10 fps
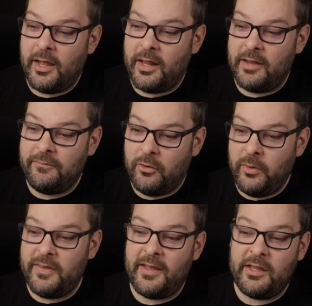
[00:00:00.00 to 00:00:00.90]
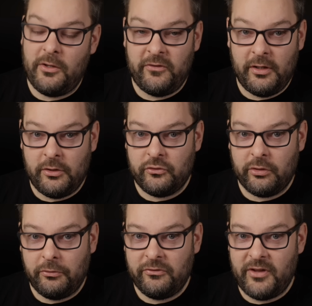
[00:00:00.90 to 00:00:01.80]
and I've quit that using
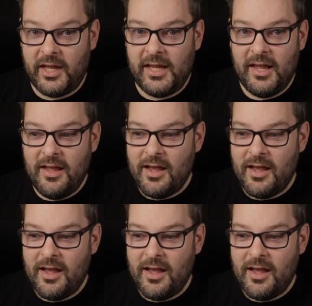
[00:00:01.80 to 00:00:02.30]
control C.